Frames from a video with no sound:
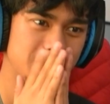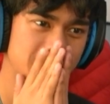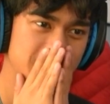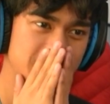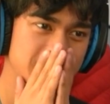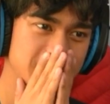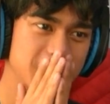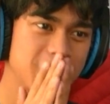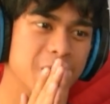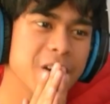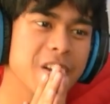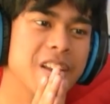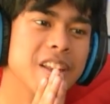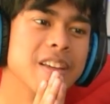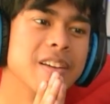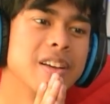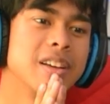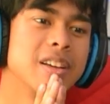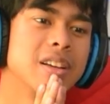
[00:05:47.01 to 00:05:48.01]
are they doing?
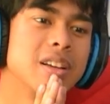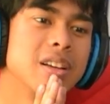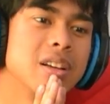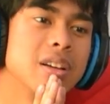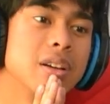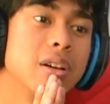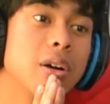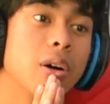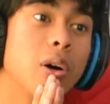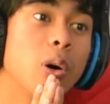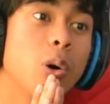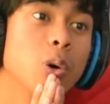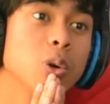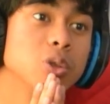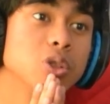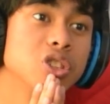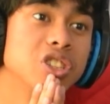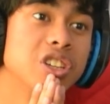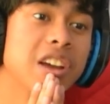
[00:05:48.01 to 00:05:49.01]
Oh,
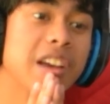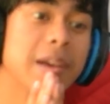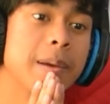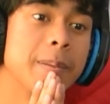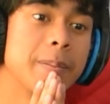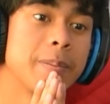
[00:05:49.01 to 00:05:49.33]
shit.